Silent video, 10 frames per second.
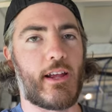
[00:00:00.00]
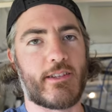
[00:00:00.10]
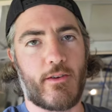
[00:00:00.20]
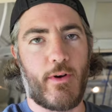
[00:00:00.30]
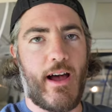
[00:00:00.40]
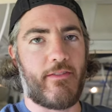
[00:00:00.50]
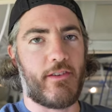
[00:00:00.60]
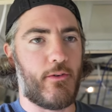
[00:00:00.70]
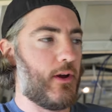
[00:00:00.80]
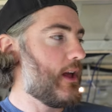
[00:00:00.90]
it. So we'll have
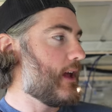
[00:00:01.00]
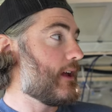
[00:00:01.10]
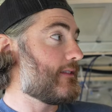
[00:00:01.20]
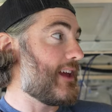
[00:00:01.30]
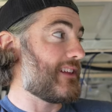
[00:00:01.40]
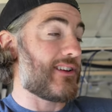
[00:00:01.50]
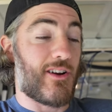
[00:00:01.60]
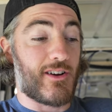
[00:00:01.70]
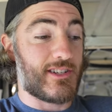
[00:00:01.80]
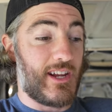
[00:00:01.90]
to take the
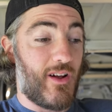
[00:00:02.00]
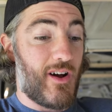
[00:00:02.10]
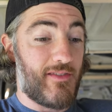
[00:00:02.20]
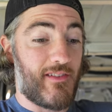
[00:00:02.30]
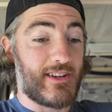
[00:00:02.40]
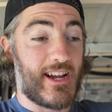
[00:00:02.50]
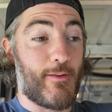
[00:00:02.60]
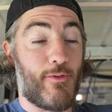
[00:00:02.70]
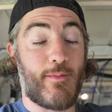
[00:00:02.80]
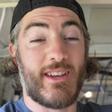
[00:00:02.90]
car seat off every
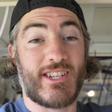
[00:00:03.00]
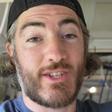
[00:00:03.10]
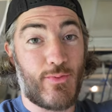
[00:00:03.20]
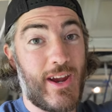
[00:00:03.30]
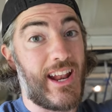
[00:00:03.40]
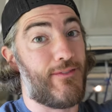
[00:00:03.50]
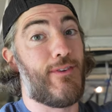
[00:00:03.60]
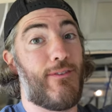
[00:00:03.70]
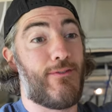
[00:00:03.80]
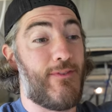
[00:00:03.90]
time. It would have been sweet if
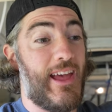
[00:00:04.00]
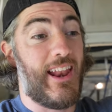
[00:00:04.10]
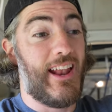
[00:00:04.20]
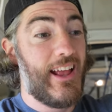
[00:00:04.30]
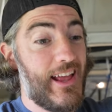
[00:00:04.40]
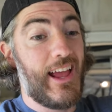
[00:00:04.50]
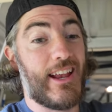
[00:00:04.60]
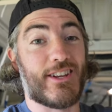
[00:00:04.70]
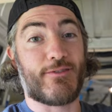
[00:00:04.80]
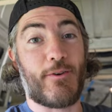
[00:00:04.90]
it fit
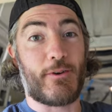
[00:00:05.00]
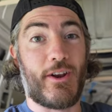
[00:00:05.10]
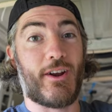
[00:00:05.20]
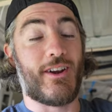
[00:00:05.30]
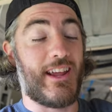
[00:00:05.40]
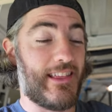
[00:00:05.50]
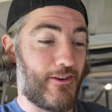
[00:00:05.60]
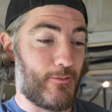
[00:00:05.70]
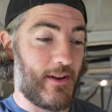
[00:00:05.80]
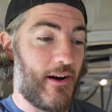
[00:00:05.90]
and just fold it underneath. That
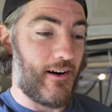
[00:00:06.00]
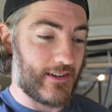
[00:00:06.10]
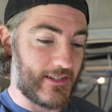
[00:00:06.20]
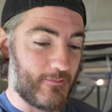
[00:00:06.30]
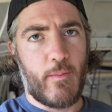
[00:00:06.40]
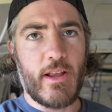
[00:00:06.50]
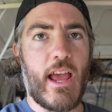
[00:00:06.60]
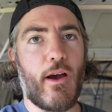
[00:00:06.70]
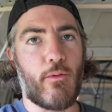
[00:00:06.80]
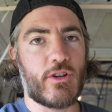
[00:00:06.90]
would have been awesome. But
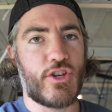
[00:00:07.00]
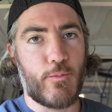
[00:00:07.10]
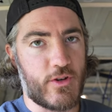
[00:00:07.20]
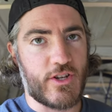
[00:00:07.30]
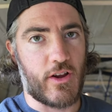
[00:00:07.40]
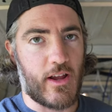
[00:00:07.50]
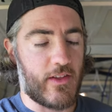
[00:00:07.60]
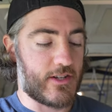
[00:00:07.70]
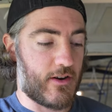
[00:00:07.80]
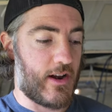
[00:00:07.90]
yeah, we're super stoked how
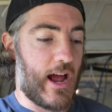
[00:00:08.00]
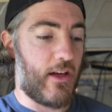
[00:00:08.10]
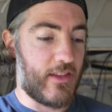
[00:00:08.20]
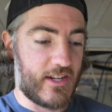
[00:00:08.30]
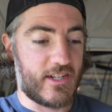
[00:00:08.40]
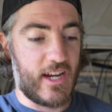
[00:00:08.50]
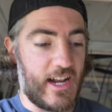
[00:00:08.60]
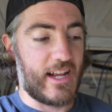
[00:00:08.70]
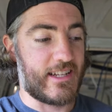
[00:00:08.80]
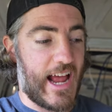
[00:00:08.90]
this turned out. This
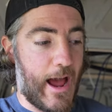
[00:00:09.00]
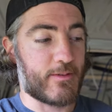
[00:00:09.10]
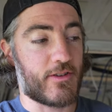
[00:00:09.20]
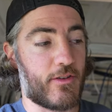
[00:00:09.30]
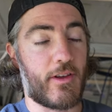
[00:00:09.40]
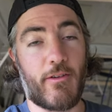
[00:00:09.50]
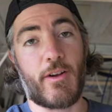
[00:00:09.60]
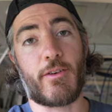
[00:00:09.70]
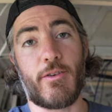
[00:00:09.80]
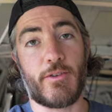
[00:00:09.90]
seat is absolutely
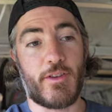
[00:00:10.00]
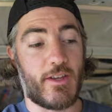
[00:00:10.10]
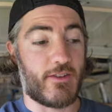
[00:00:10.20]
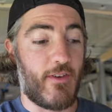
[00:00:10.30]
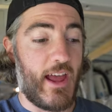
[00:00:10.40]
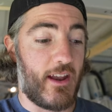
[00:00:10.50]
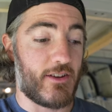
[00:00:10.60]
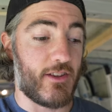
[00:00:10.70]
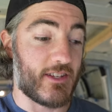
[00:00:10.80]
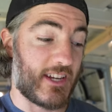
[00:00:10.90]
critical to this van,
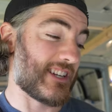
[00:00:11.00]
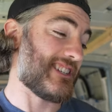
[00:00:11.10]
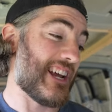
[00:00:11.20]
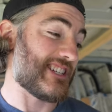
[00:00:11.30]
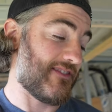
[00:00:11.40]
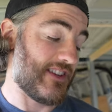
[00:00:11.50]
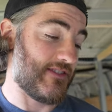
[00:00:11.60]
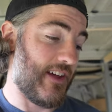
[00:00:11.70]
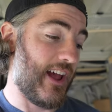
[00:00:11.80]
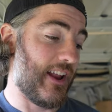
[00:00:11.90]
to the success of
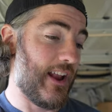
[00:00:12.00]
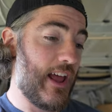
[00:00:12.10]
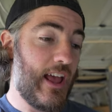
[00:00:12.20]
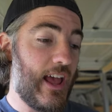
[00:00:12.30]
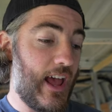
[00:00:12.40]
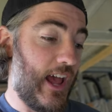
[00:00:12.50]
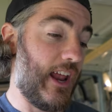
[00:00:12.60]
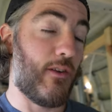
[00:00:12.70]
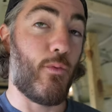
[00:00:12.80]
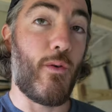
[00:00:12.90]
this van,
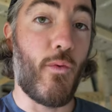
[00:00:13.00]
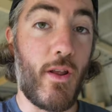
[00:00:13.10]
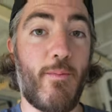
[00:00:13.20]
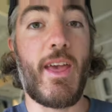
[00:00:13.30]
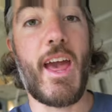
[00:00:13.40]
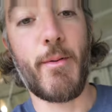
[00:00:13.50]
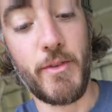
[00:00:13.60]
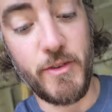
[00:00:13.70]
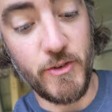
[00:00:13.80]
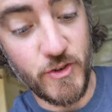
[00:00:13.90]
and we wouldn't be able
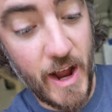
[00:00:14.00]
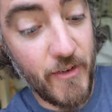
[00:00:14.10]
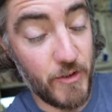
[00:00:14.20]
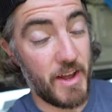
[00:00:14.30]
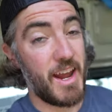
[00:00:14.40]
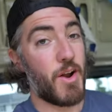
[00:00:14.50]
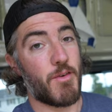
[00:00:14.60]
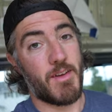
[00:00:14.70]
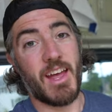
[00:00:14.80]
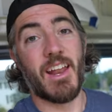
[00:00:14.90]
to travel in
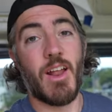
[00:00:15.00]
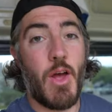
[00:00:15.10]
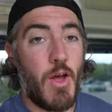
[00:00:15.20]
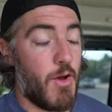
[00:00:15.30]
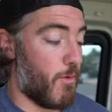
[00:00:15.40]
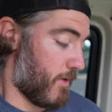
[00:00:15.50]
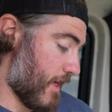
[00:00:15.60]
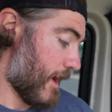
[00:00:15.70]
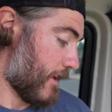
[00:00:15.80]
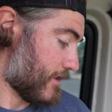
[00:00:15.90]
our van
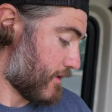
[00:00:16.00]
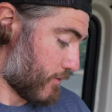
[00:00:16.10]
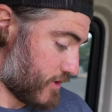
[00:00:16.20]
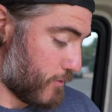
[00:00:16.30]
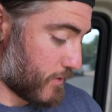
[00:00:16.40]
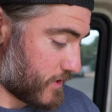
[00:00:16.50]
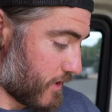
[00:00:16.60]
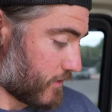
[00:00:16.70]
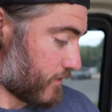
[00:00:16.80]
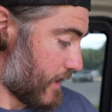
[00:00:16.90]
without it. So we're super
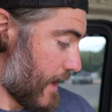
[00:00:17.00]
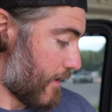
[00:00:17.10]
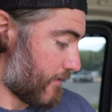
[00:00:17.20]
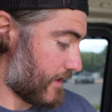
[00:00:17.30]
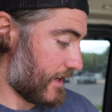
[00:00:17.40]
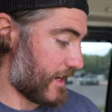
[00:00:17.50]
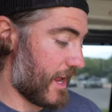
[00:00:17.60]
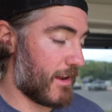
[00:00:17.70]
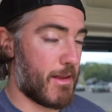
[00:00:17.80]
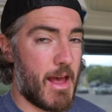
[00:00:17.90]
stoked on how everything
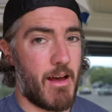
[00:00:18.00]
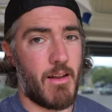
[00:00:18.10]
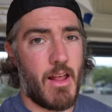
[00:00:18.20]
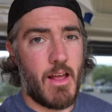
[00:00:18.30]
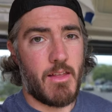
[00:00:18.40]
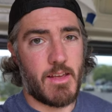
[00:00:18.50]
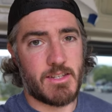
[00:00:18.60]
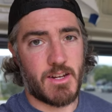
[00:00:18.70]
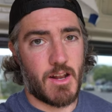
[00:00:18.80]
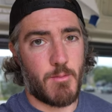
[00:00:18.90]
came out.
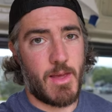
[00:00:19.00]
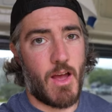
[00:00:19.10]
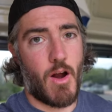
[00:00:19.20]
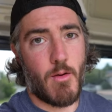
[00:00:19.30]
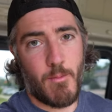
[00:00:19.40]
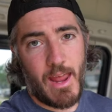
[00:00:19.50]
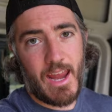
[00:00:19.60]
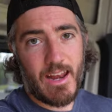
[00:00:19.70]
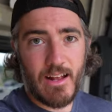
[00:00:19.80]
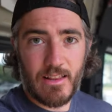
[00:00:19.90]
This is gonna be our
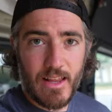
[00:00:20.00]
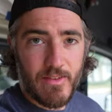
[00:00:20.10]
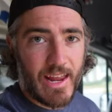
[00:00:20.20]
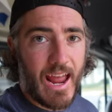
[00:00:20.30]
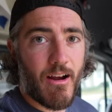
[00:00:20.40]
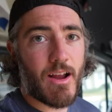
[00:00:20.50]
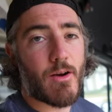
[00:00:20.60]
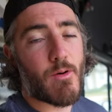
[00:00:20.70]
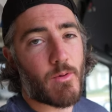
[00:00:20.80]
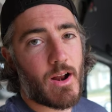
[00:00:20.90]
main living
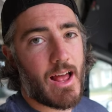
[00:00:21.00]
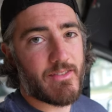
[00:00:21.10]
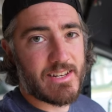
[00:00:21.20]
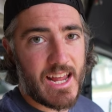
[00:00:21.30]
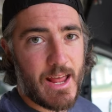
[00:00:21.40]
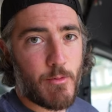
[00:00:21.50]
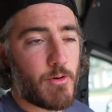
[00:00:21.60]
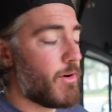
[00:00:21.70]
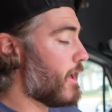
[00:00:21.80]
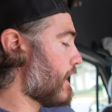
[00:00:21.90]
area where we're gonna have a
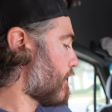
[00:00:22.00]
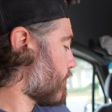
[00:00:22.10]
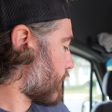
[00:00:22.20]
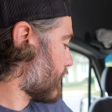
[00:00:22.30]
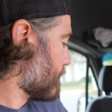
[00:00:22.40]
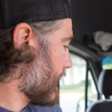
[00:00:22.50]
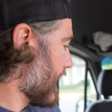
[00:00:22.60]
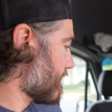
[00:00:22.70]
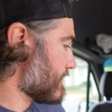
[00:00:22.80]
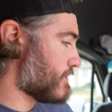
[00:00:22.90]
table we're going to be
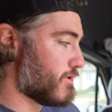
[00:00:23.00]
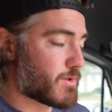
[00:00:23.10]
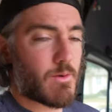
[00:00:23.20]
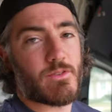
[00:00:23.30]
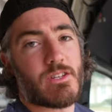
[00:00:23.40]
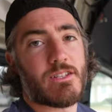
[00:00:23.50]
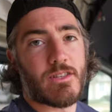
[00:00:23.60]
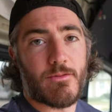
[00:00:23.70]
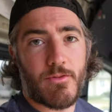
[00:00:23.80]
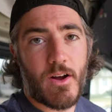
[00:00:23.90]
having two swivel seats
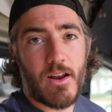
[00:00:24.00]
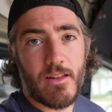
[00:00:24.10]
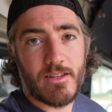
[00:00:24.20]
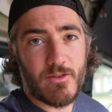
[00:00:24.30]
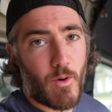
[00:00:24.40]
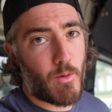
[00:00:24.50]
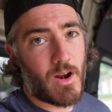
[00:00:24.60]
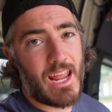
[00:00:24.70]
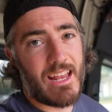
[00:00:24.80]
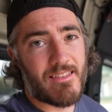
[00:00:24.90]
in the front. This is where we're
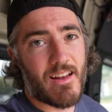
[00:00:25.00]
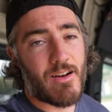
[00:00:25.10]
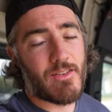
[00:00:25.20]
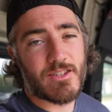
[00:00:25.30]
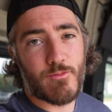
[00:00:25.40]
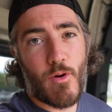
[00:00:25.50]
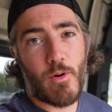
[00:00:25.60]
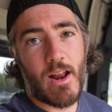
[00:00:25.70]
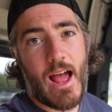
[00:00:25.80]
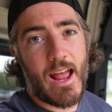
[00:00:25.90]
going to eat dinner. This is where we're
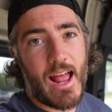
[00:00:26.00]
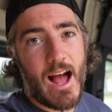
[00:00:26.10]
going to hang